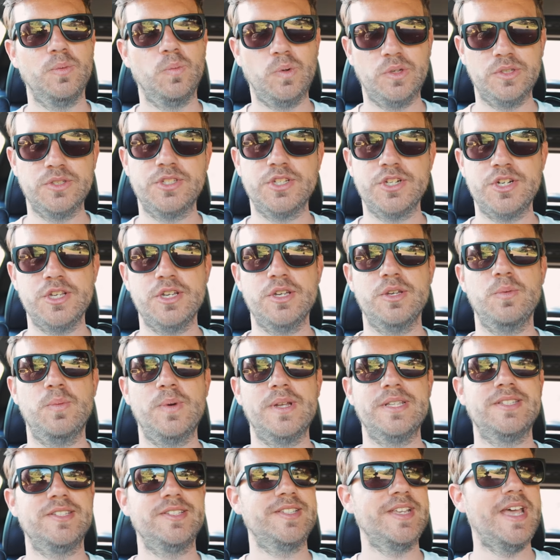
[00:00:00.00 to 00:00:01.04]
want to do
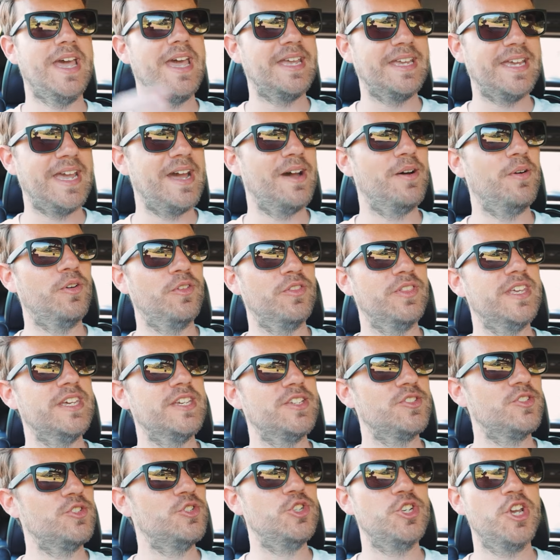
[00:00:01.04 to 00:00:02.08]
when setting out on
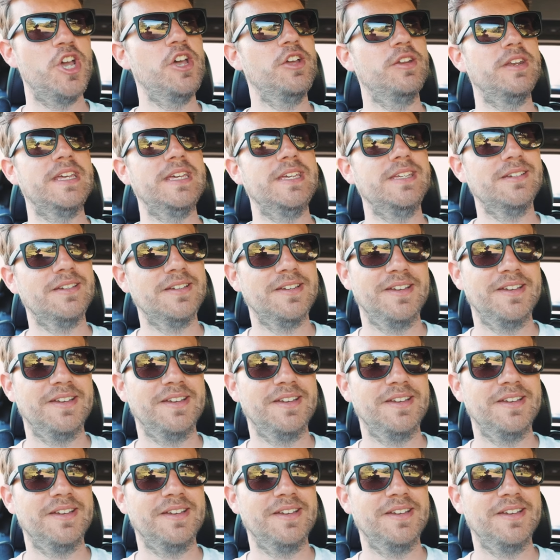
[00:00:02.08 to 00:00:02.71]
this journey